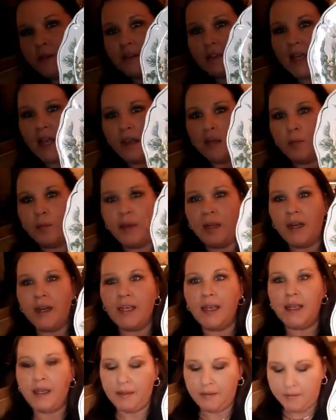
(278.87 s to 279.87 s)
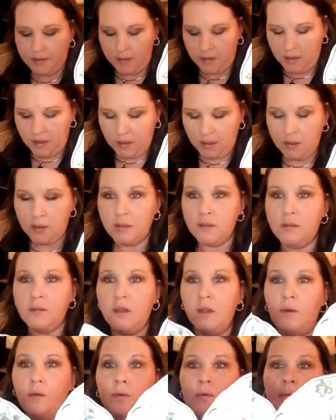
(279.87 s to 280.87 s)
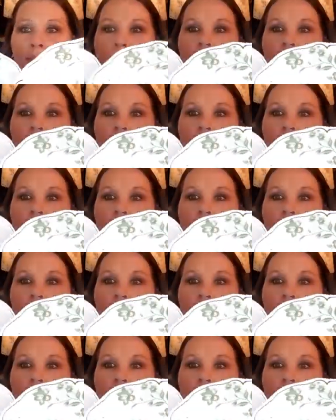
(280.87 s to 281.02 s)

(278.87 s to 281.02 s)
salad plate, I guess. So